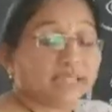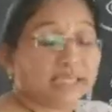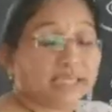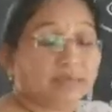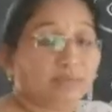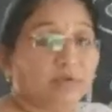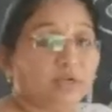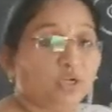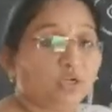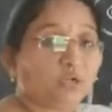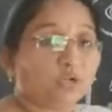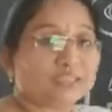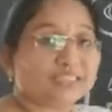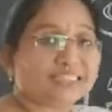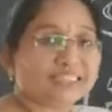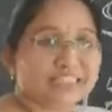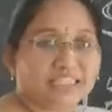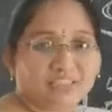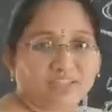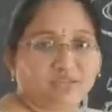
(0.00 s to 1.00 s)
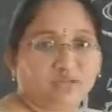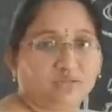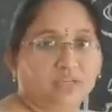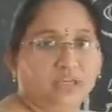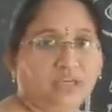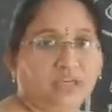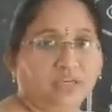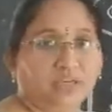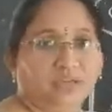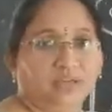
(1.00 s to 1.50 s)
able to stick to
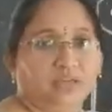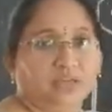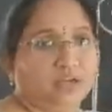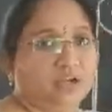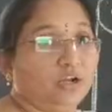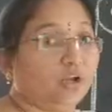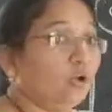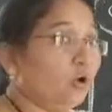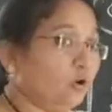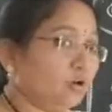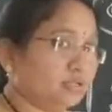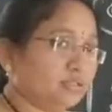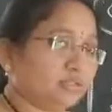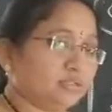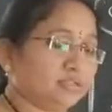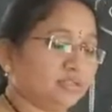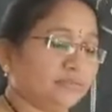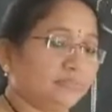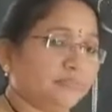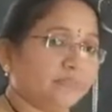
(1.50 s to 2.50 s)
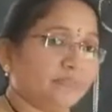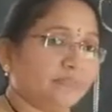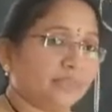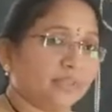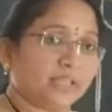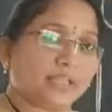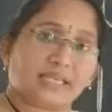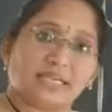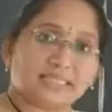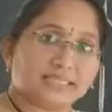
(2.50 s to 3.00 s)
the doors.
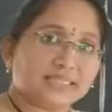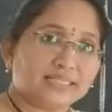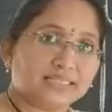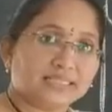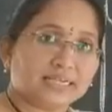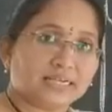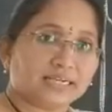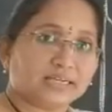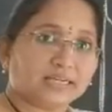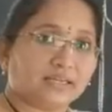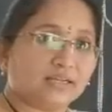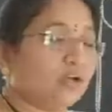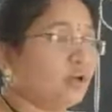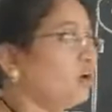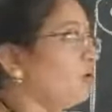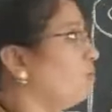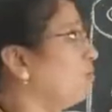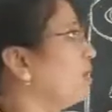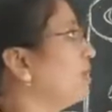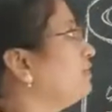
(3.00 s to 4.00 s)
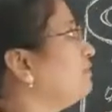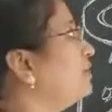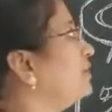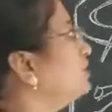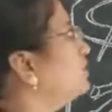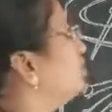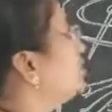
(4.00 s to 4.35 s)
Isn't it? What were